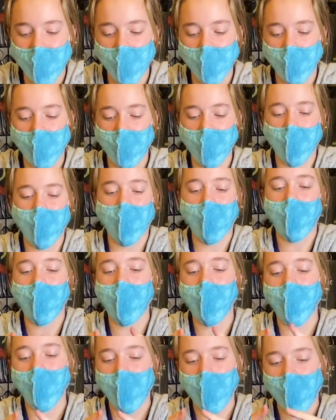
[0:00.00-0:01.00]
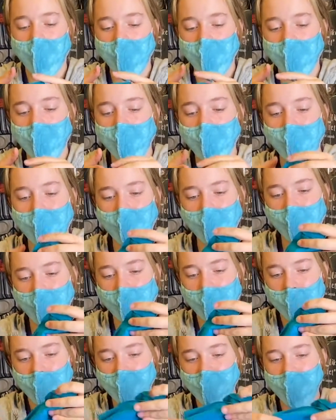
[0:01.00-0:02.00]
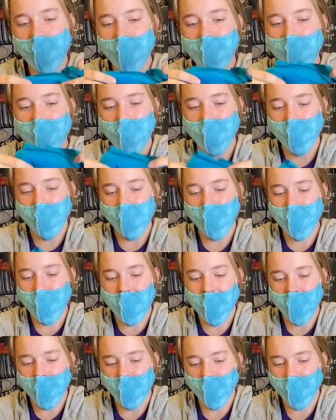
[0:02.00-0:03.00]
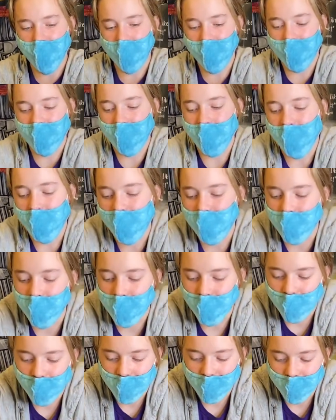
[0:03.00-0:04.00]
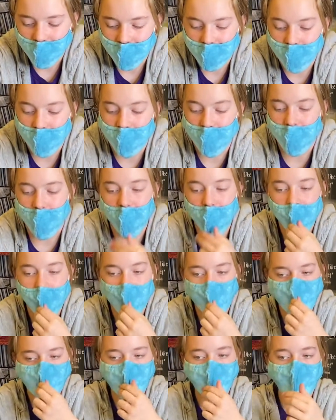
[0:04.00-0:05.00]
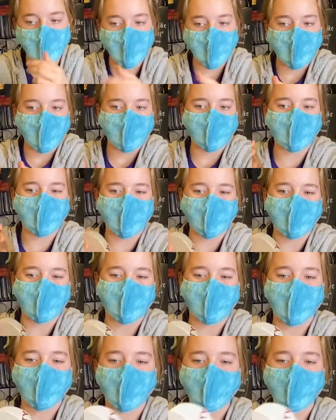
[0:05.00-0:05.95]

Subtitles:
you're going to need squares of fabric. It doesn't matter the size as long as they fit. The